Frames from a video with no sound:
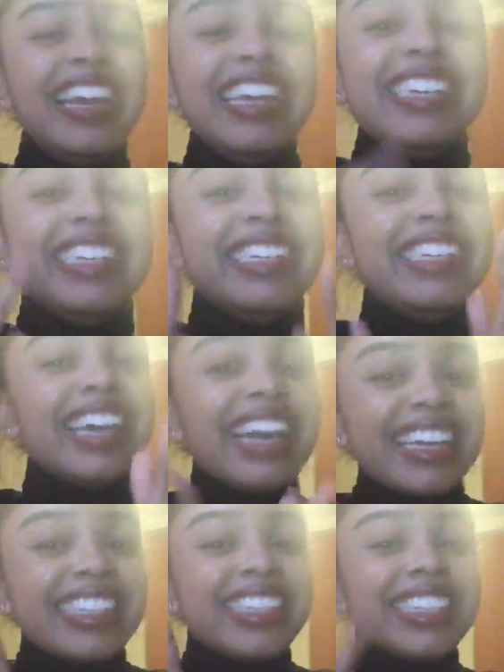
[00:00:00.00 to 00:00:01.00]

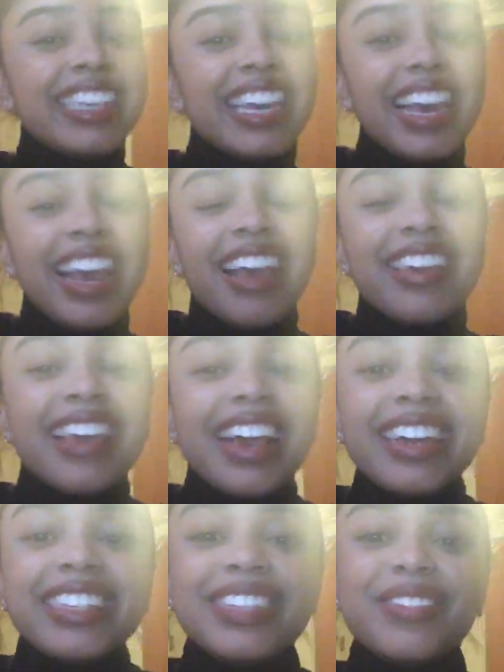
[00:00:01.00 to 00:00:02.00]
yes,
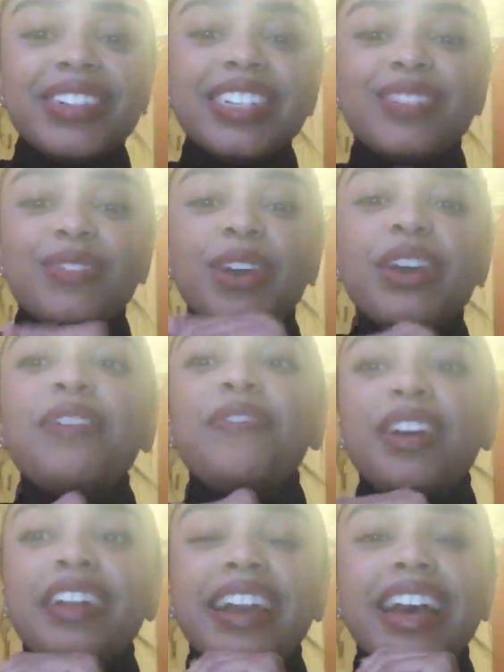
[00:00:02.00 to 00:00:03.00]
it was very
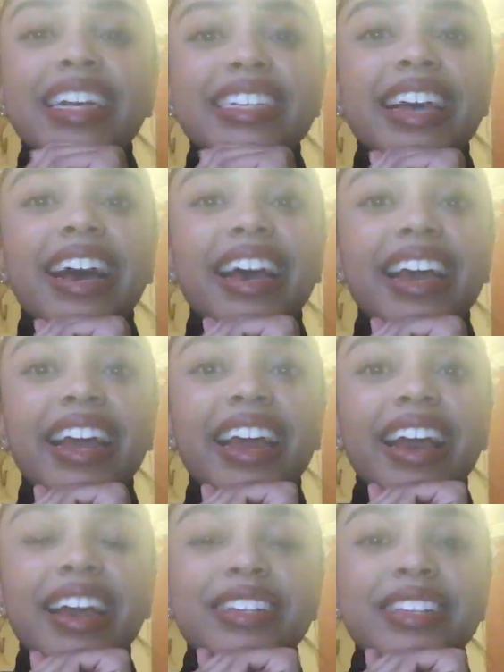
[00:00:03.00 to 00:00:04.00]
fun, guys.
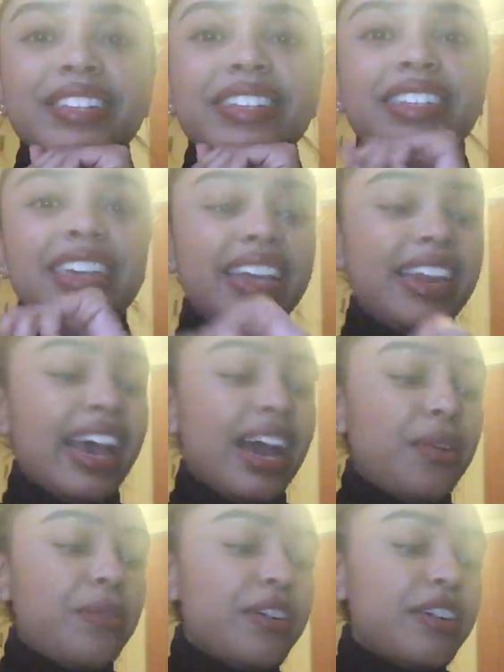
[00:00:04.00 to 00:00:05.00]
I seriously, an
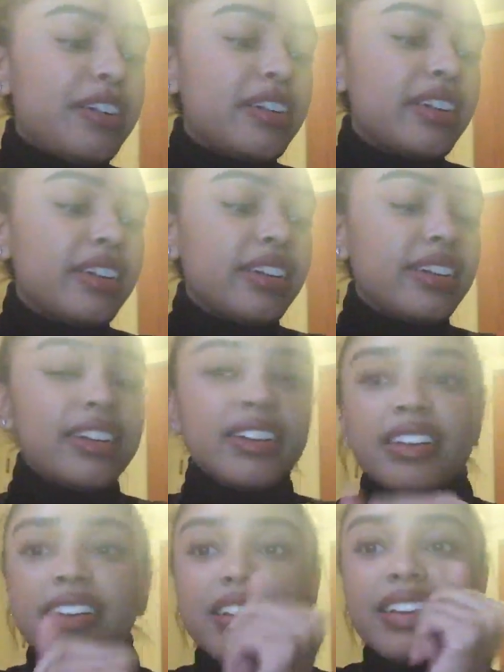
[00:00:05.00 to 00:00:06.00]
hour
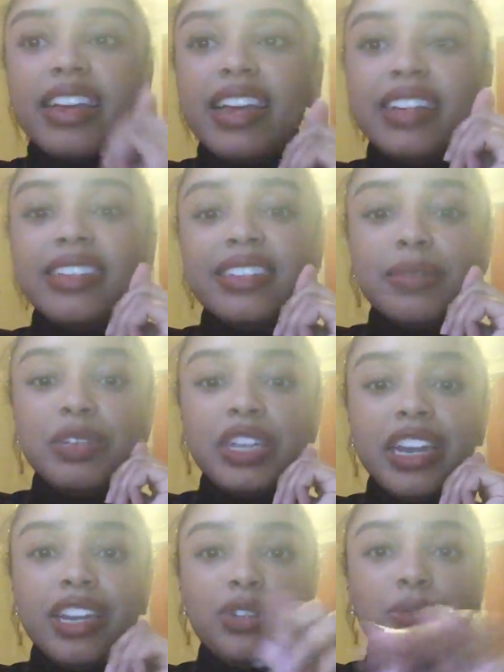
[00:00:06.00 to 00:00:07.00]
and some
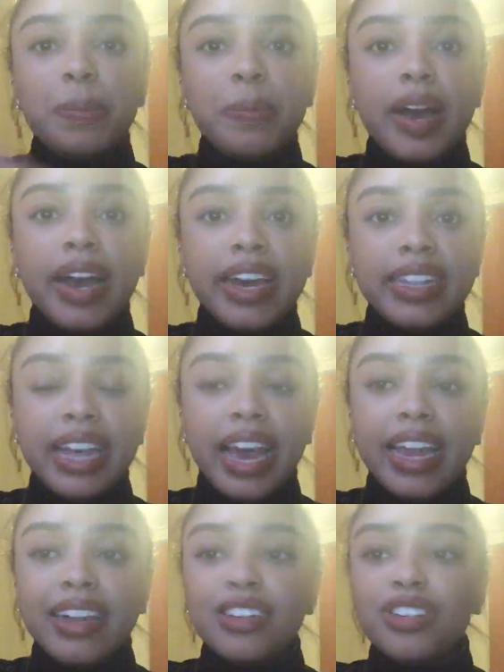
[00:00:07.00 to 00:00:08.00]
change went by
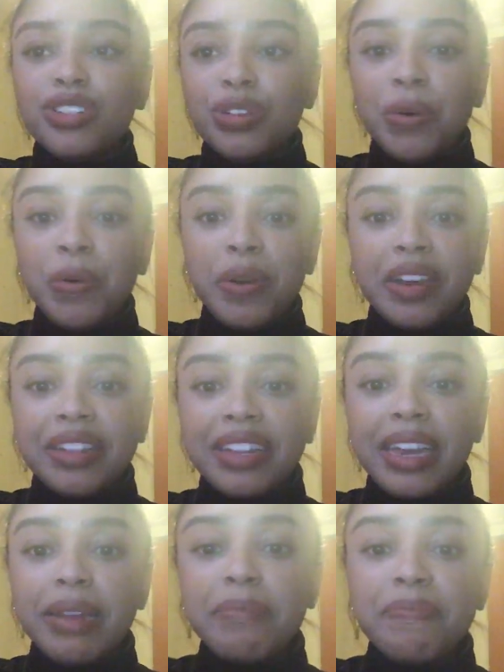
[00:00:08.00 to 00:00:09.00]
like so
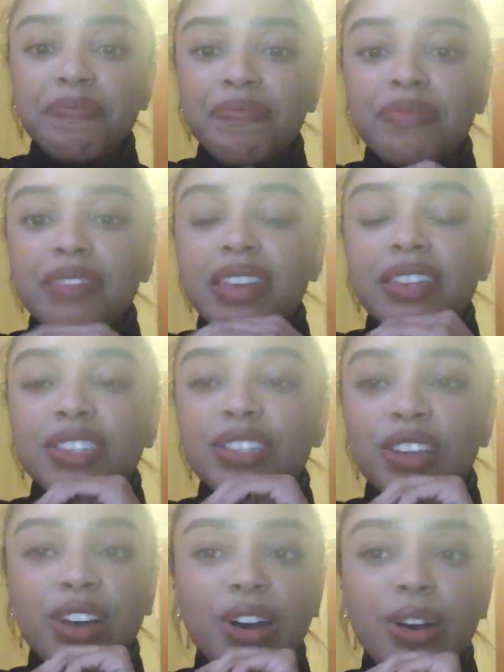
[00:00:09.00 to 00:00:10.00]
quickly.
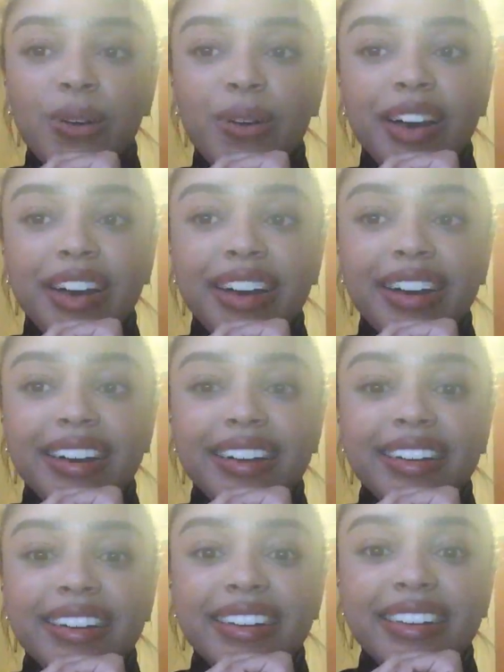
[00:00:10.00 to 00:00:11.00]
So,
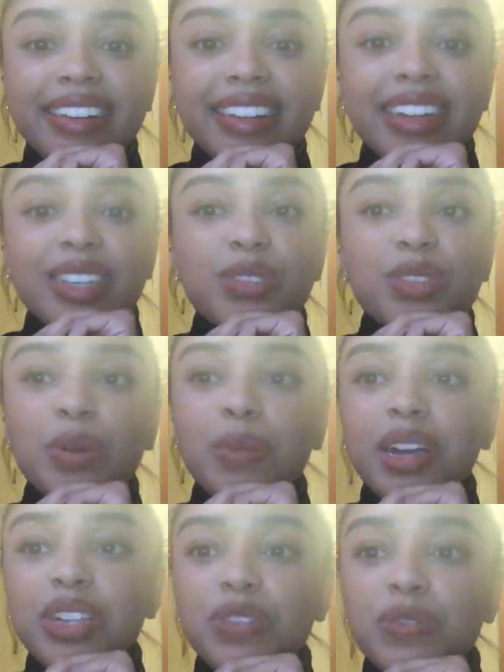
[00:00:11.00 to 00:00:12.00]
thanks so
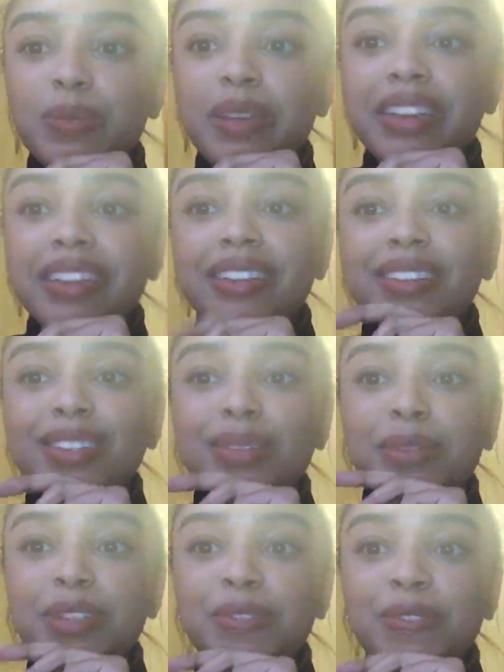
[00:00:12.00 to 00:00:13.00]
much for making this so
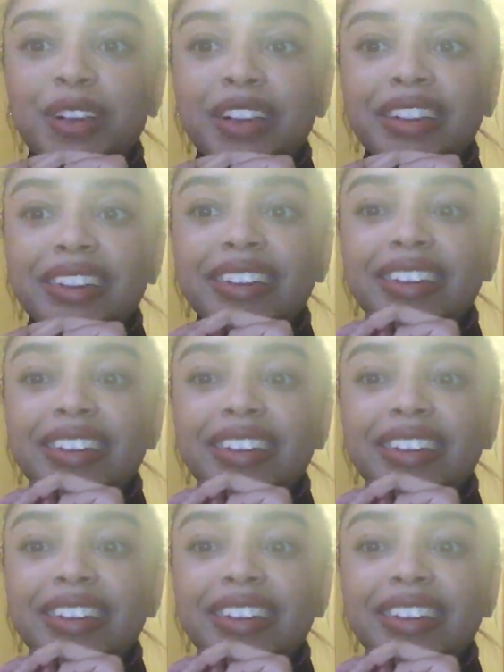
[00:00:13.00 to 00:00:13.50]
much fun.